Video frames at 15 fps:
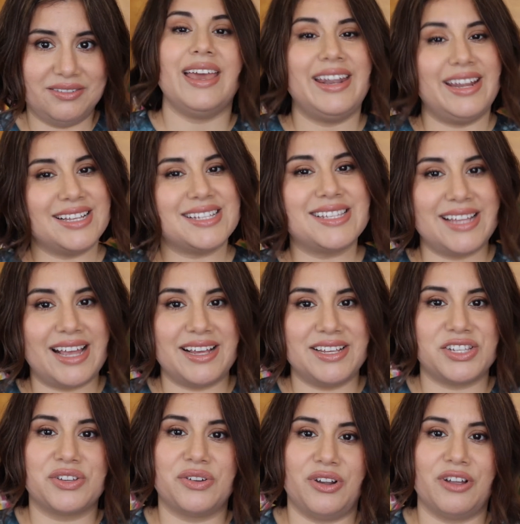It is nice
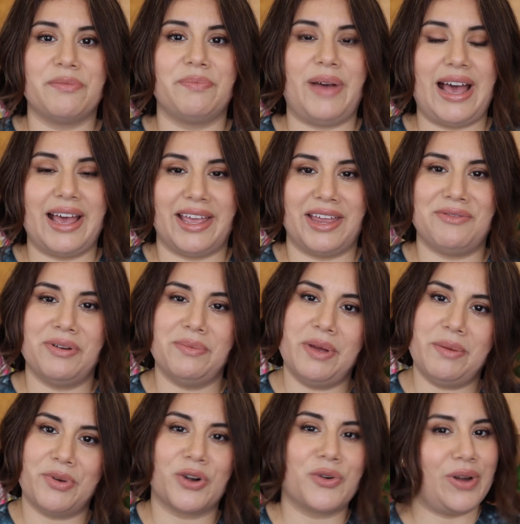to look back and
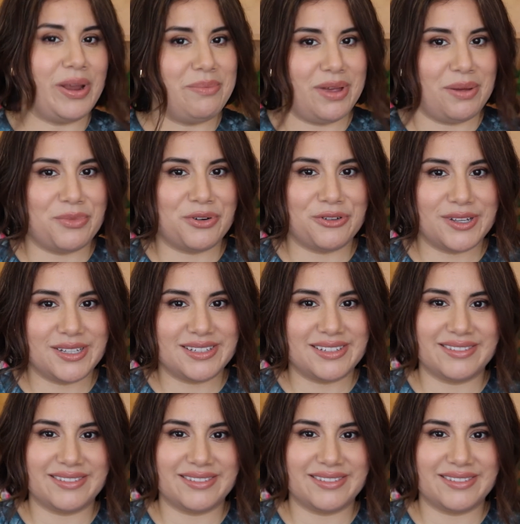remember great memories.